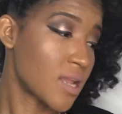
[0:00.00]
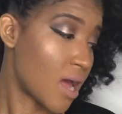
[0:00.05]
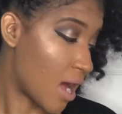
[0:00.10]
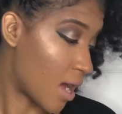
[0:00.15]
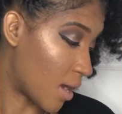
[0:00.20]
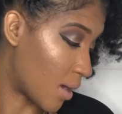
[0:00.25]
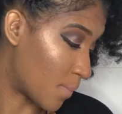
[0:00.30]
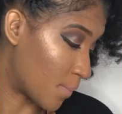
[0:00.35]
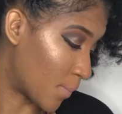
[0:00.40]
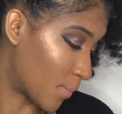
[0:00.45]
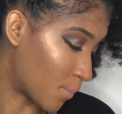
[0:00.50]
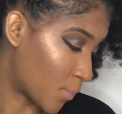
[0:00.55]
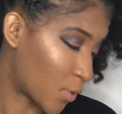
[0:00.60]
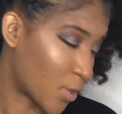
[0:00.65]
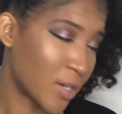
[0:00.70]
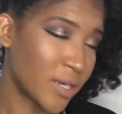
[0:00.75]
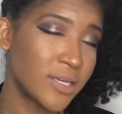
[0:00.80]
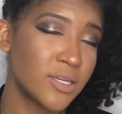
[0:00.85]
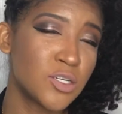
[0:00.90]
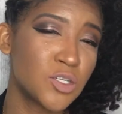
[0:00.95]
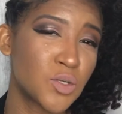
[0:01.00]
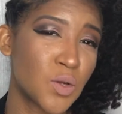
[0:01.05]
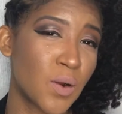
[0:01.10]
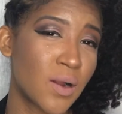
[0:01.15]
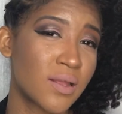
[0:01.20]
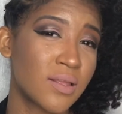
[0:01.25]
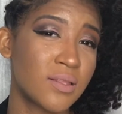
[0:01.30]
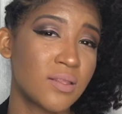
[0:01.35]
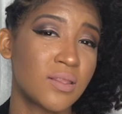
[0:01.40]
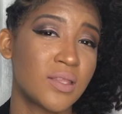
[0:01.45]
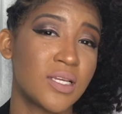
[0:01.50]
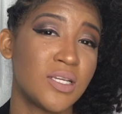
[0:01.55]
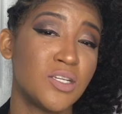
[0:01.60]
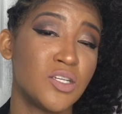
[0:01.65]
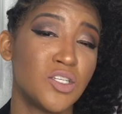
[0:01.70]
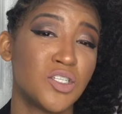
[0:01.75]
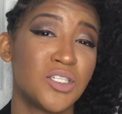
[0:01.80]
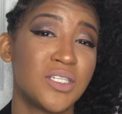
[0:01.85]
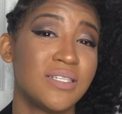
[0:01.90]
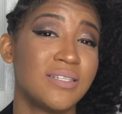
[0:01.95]
I'm pretty sure
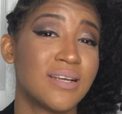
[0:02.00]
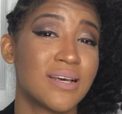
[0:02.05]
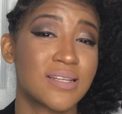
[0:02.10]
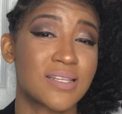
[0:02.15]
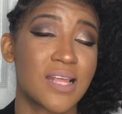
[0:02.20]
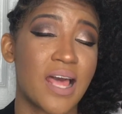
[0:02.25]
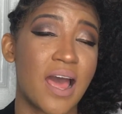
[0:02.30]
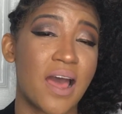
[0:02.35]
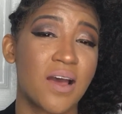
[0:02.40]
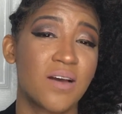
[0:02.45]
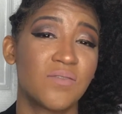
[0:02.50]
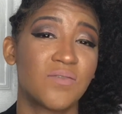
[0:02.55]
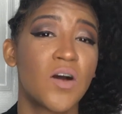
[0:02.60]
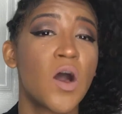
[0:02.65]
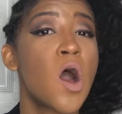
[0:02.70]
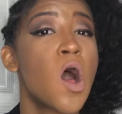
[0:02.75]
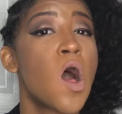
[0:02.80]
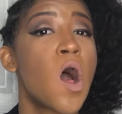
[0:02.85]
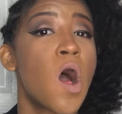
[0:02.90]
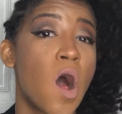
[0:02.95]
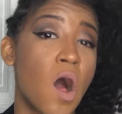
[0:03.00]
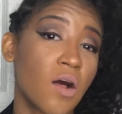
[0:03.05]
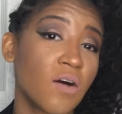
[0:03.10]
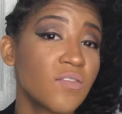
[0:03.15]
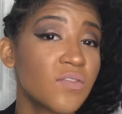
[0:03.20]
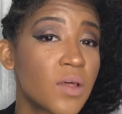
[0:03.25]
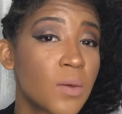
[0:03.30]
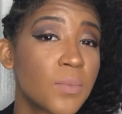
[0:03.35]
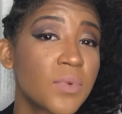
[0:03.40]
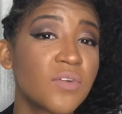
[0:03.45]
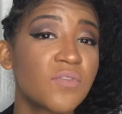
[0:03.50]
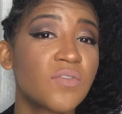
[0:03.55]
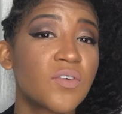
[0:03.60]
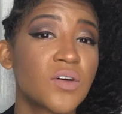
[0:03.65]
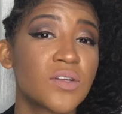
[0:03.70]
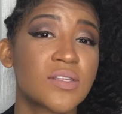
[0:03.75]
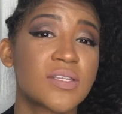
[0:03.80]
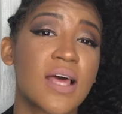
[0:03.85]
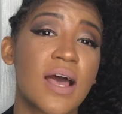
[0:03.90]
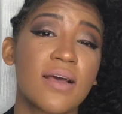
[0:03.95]
she does have all of them in
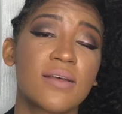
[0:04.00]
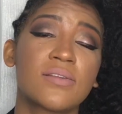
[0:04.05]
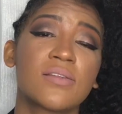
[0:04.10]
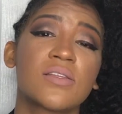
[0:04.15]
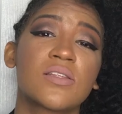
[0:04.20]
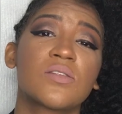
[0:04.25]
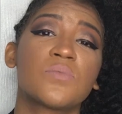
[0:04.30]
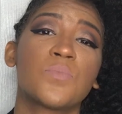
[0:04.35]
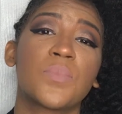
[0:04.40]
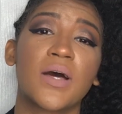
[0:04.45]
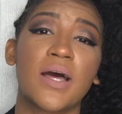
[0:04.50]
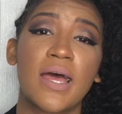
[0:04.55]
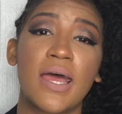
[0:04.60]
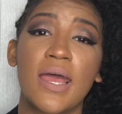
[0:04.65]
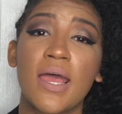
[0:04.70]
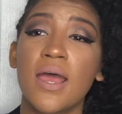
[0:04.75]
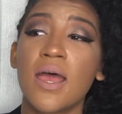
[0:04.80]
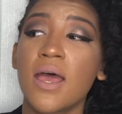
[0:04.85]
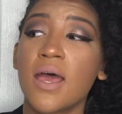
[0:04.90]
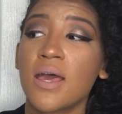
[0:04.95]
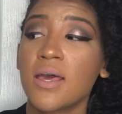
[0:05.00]
full sizes, but